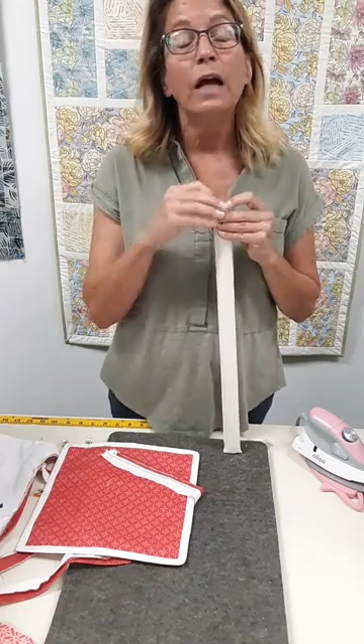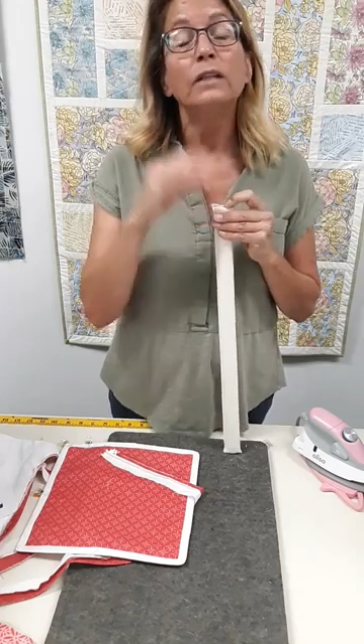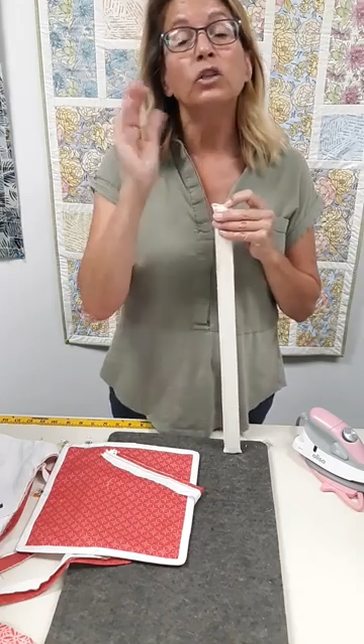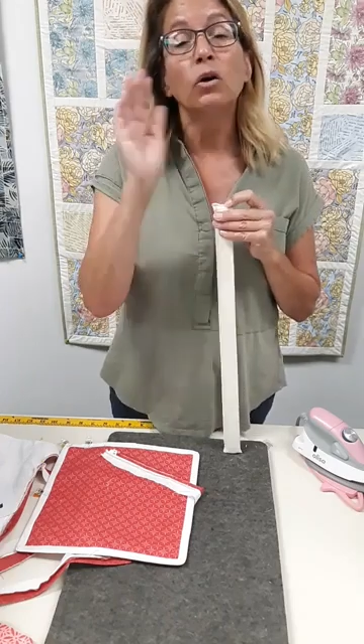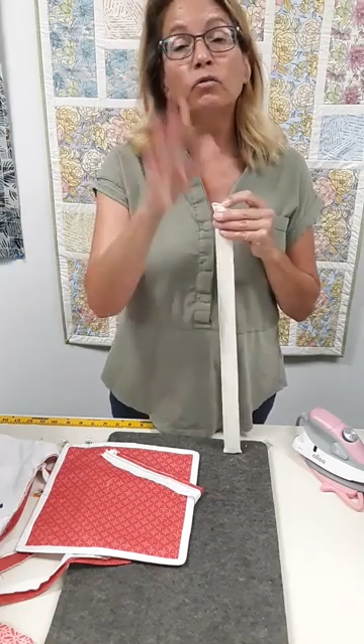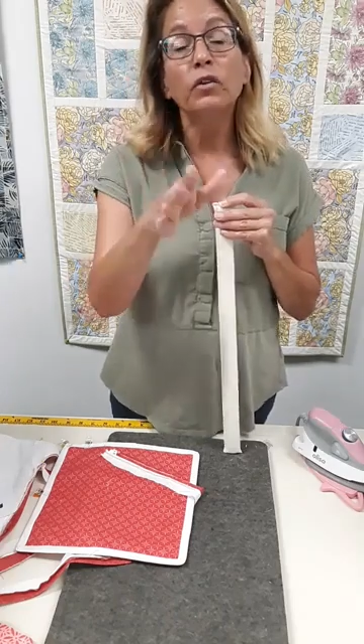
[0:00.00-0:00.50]
And
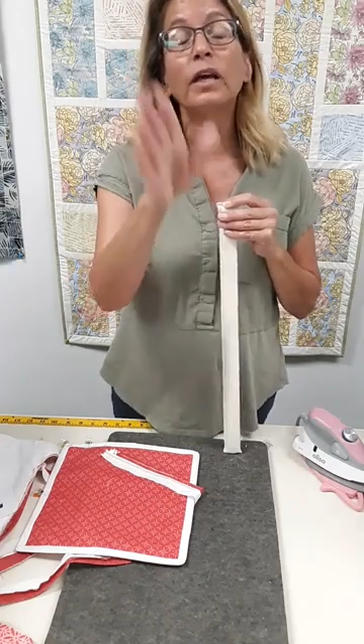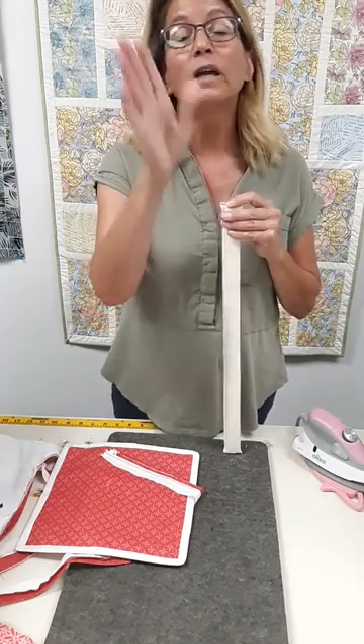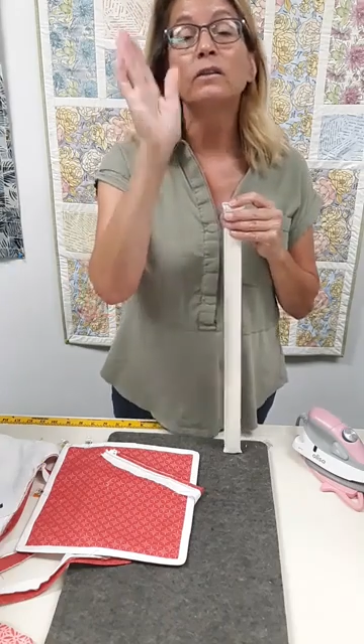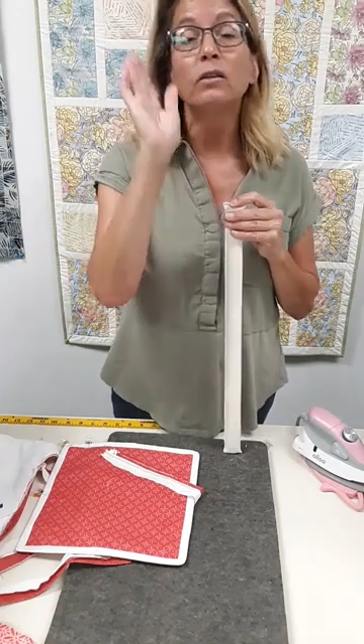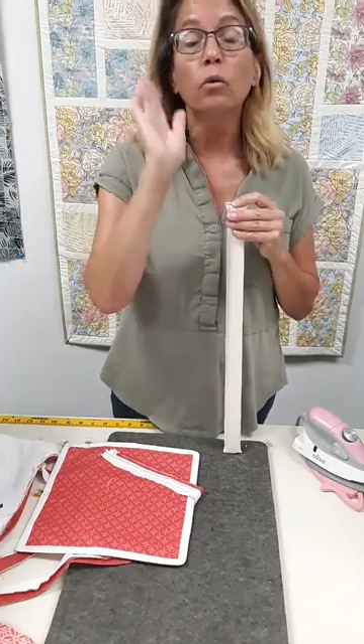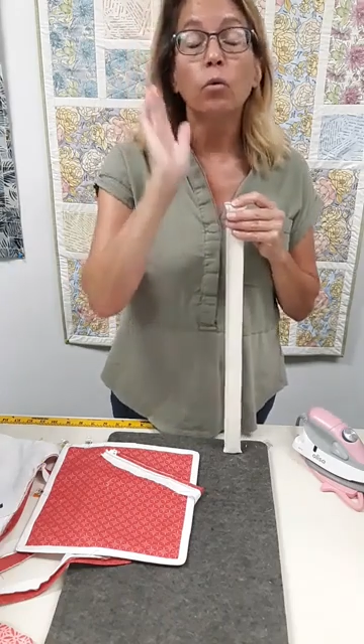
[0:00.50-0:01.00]
don't
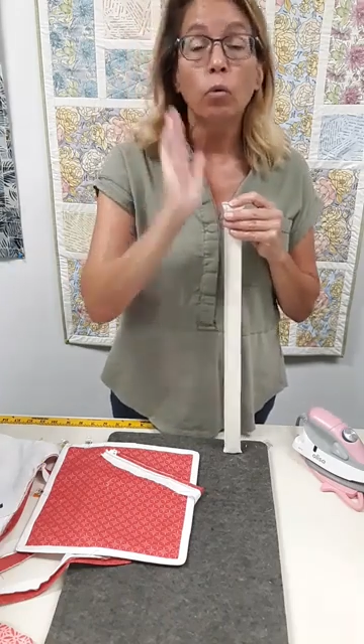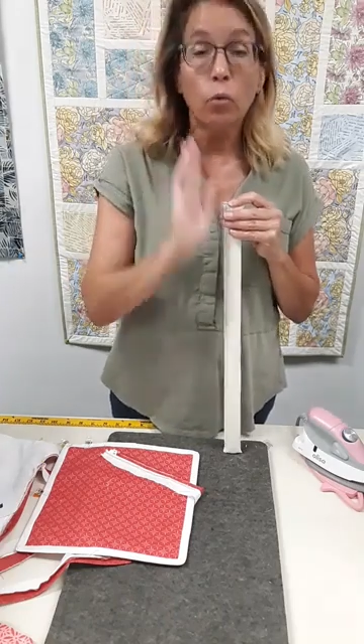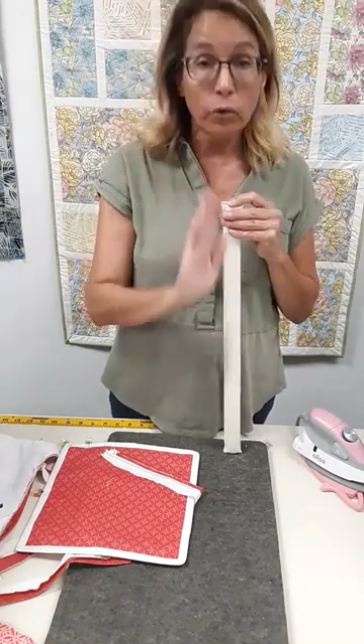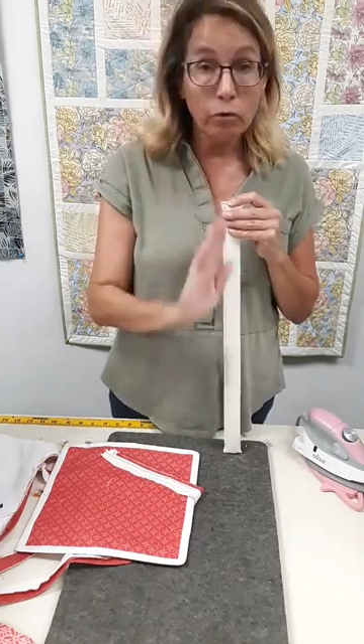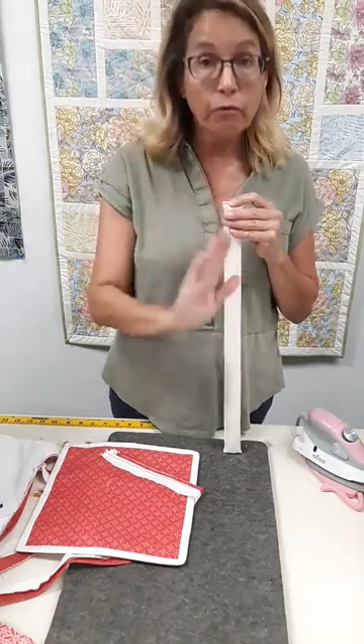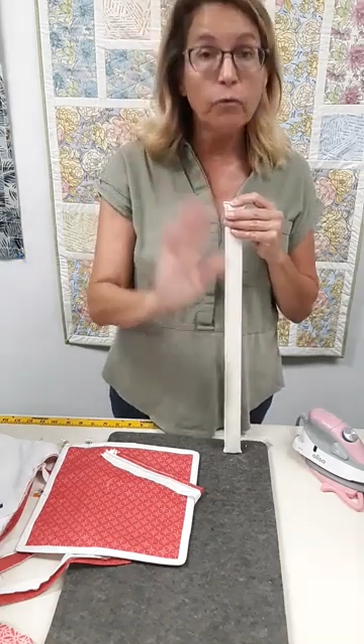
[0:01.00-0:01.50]
forget, the
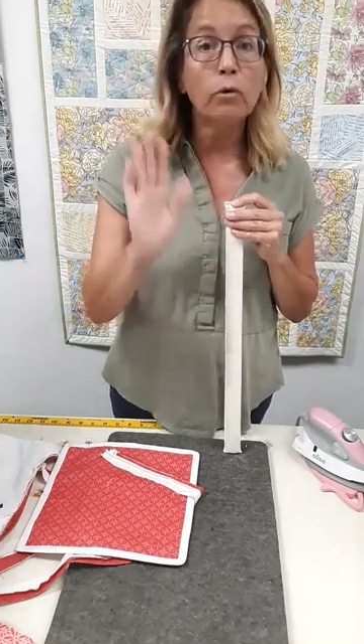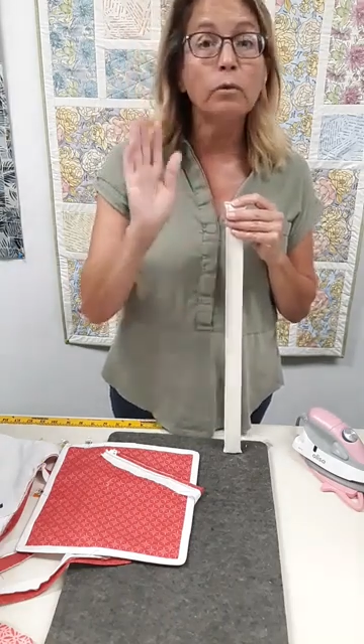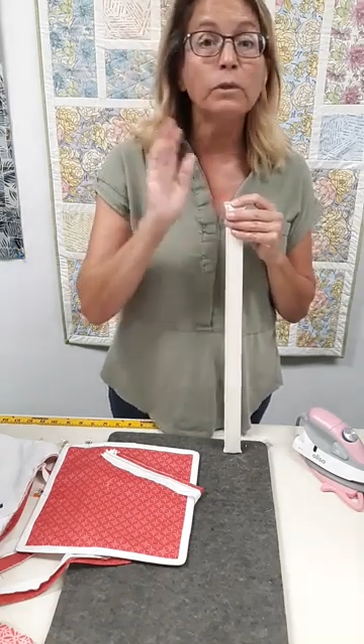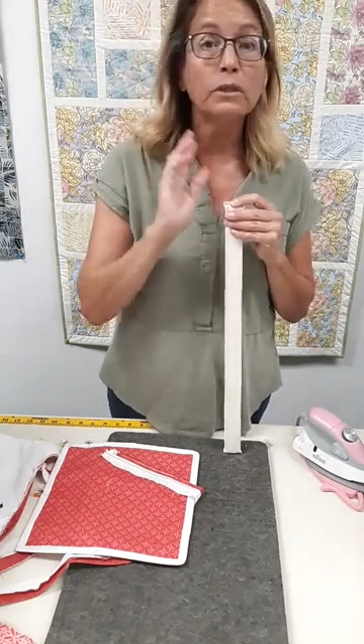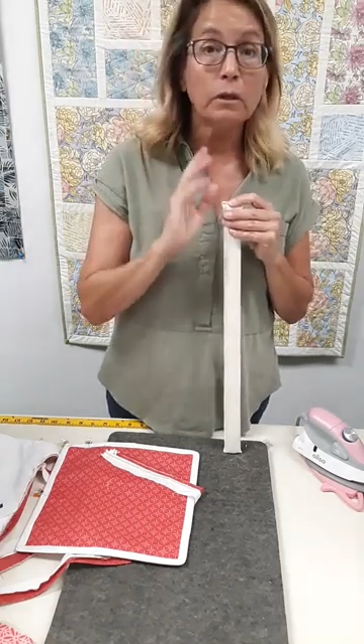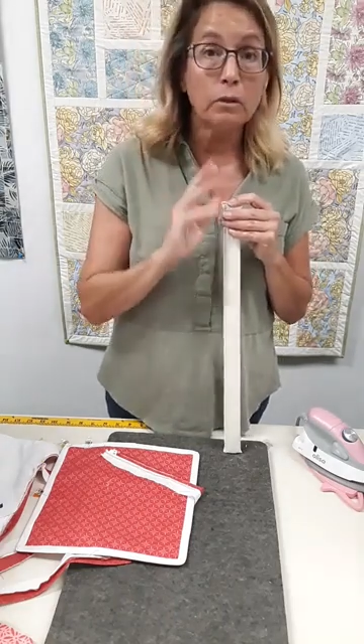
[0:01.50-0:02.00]
order form
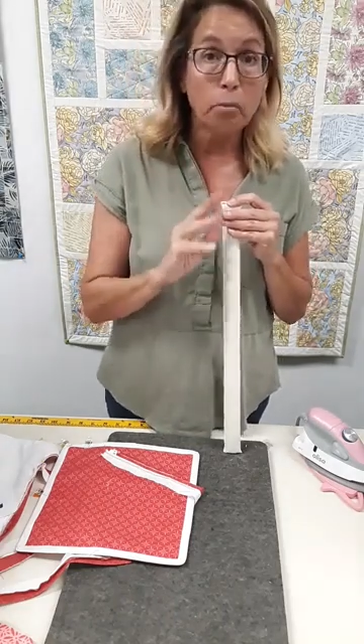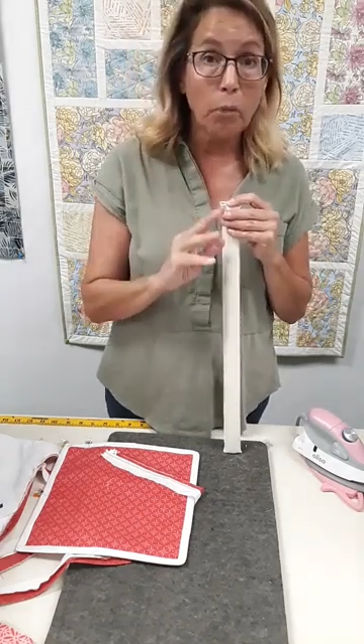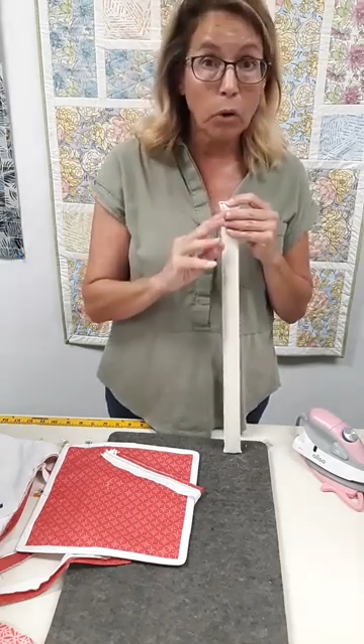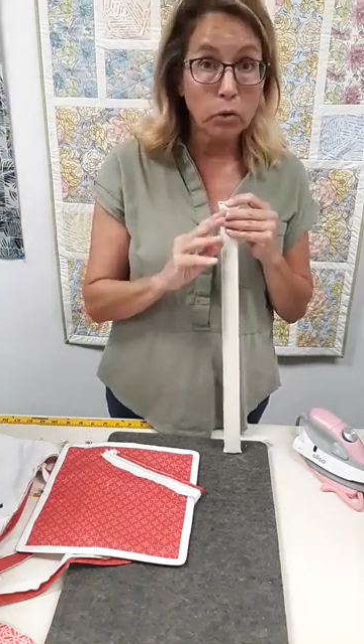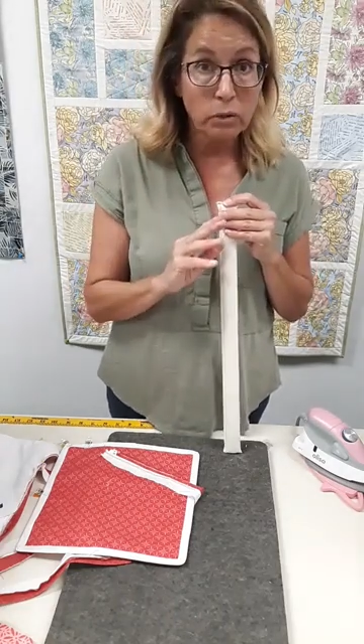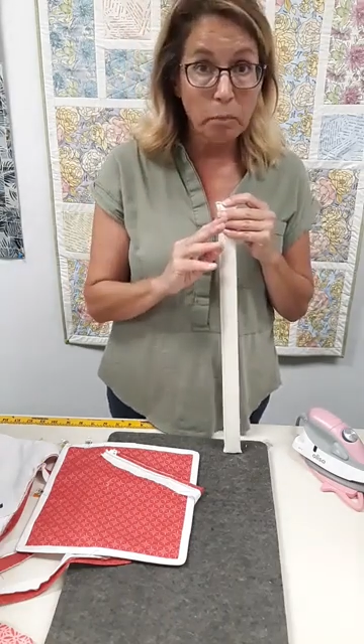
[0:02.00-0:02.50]
is on the
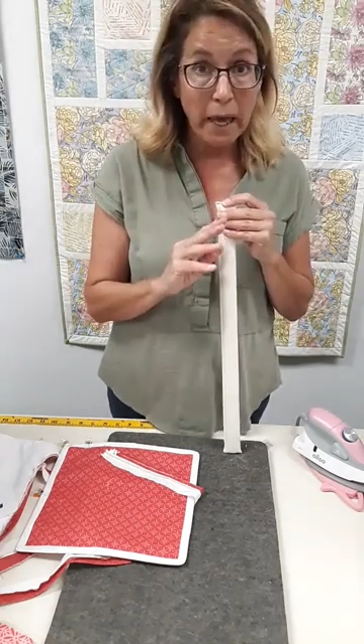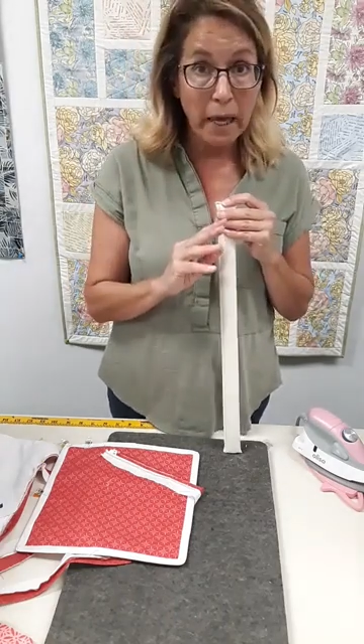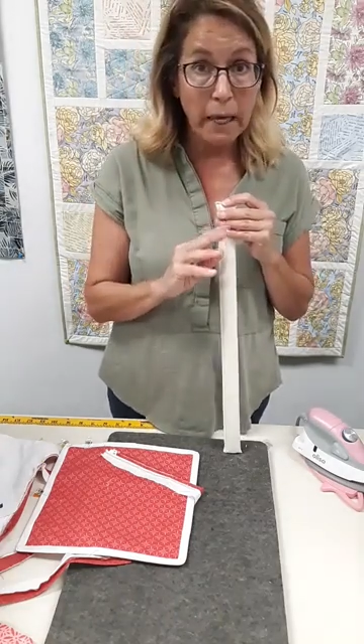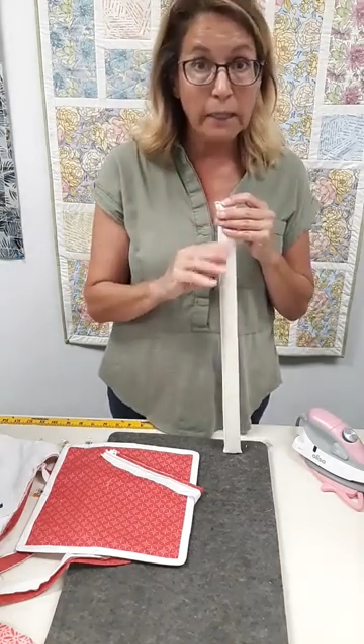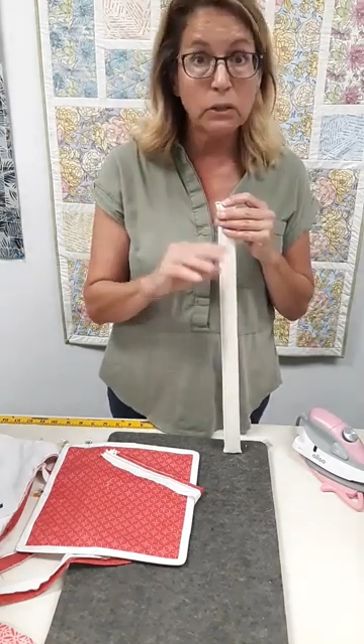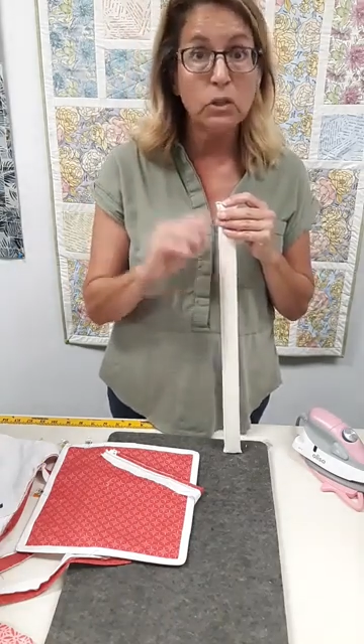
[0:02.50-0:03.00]
post
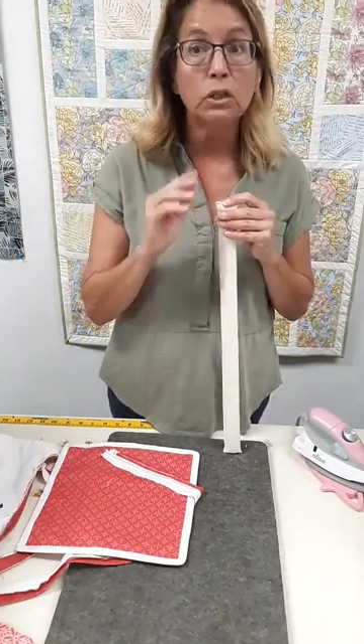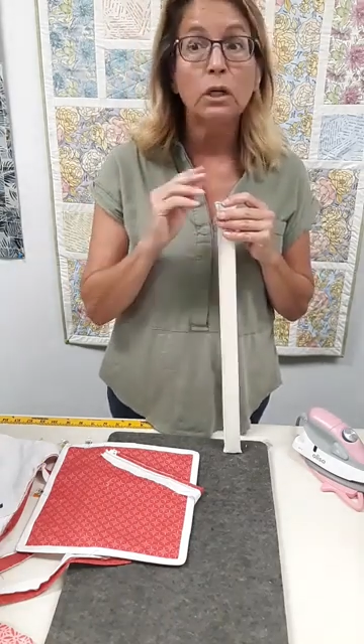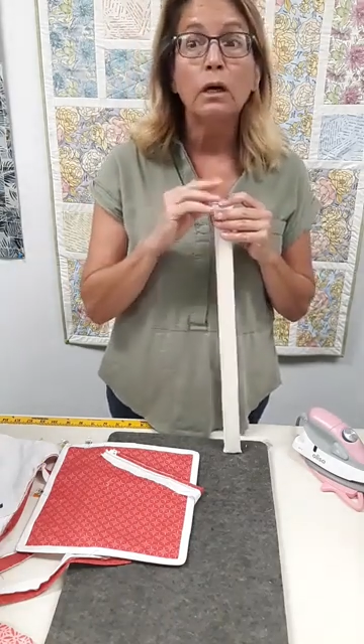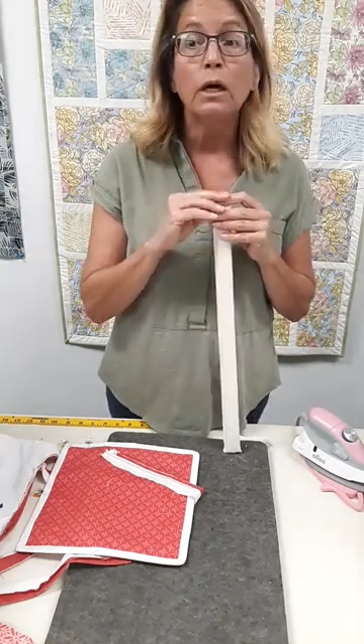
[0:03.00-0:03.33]
page.